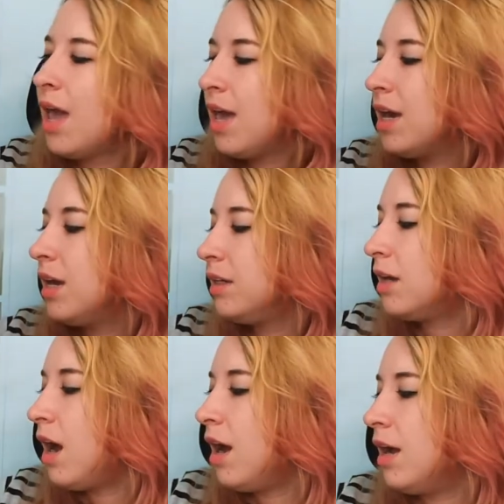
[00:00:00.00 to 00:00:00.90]
And,
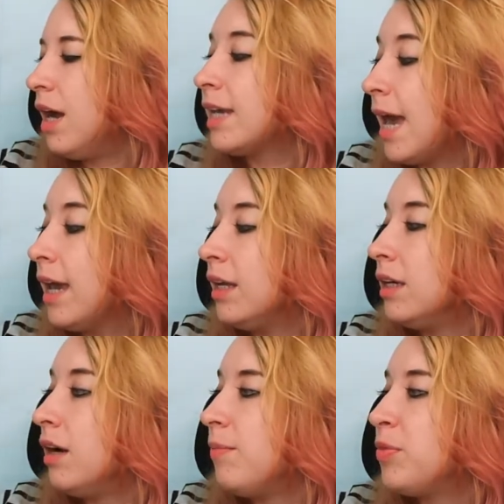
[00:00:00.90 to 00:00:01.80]

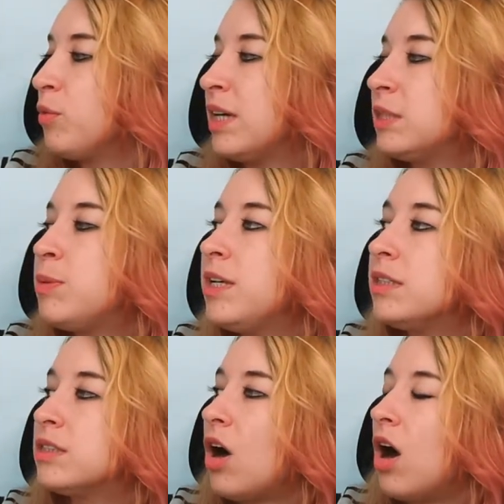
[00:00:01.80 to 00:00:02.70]
again, the
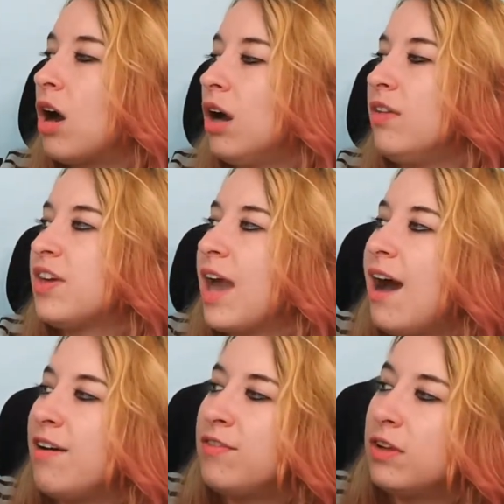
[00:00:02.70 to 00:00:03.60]
recipes are, they
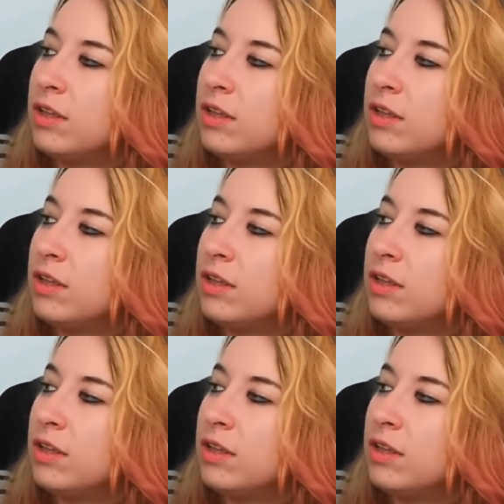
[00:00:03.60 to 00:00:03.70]
have